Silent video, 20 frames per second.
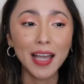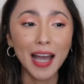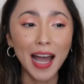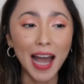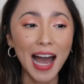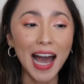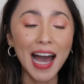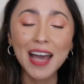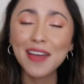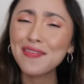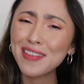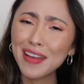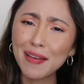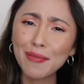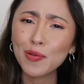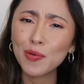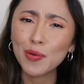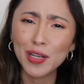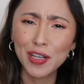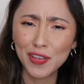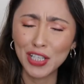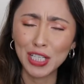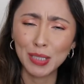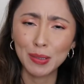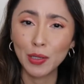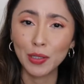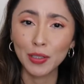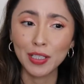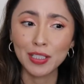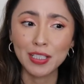I've never really thought
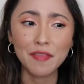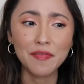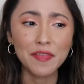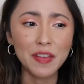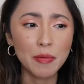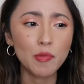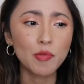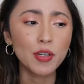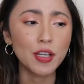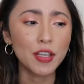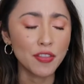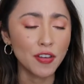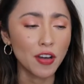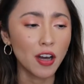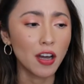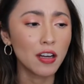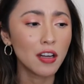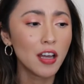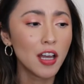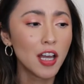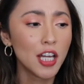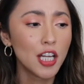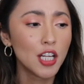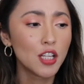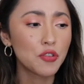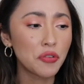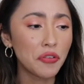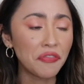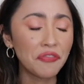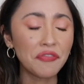about this. I've never really thought
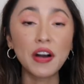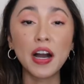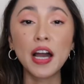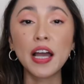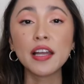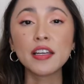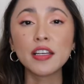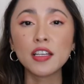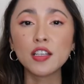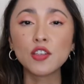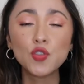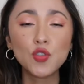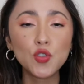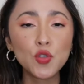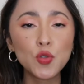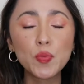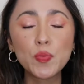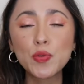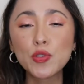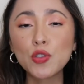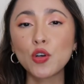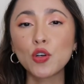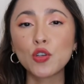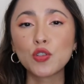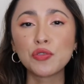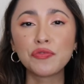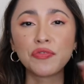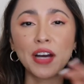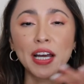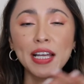to find dupes or
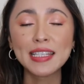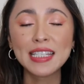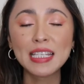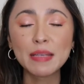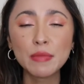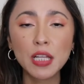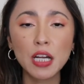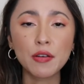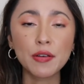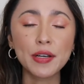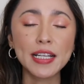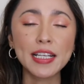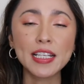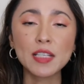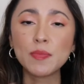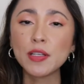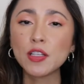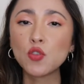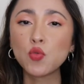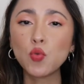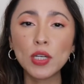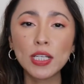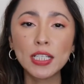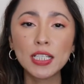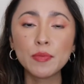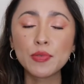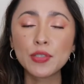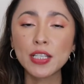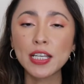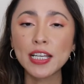to find similarities between
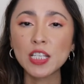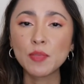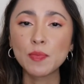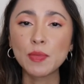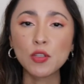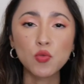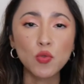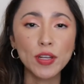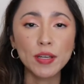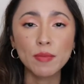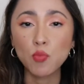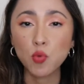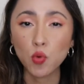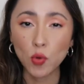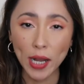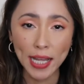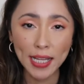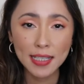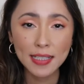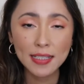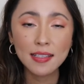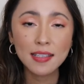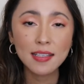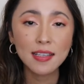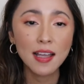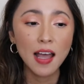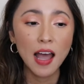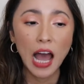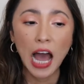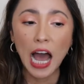lipsticks, between brands.
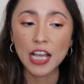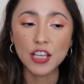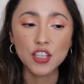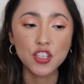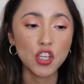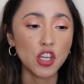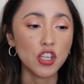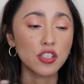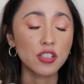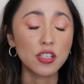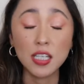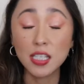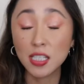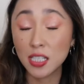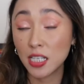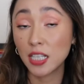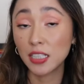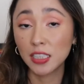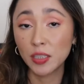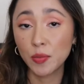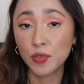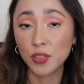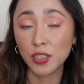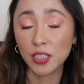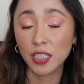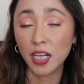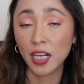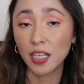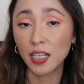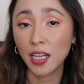I just see a lipstick
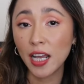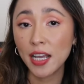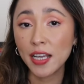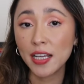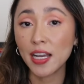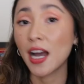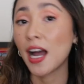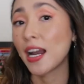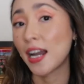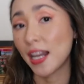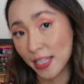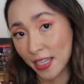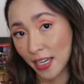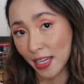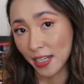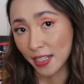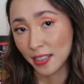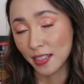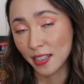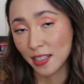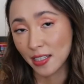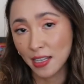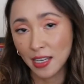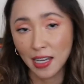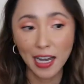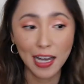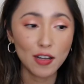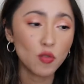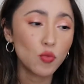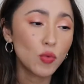that I like and I get it.
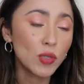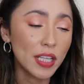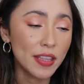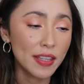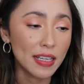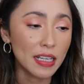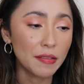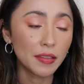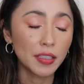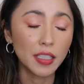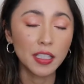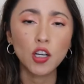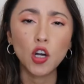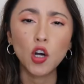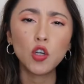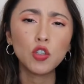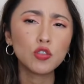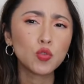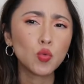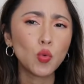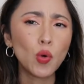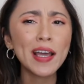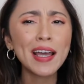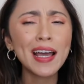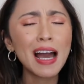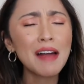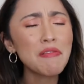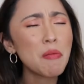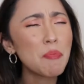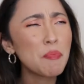I don't really think about like, oh, do I
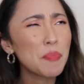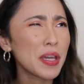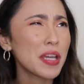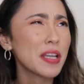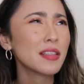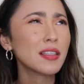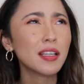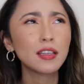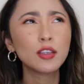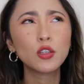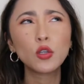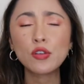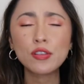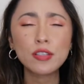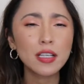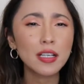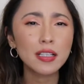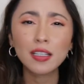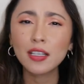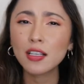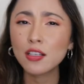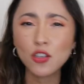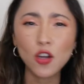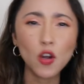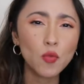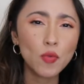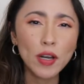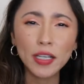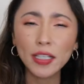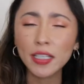have a pink that looks like this
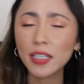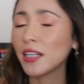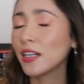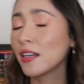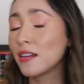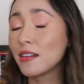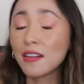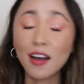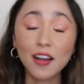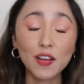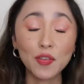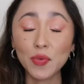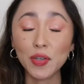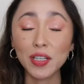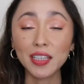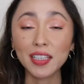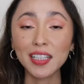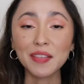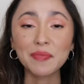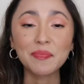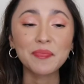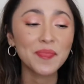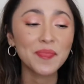already? Not really.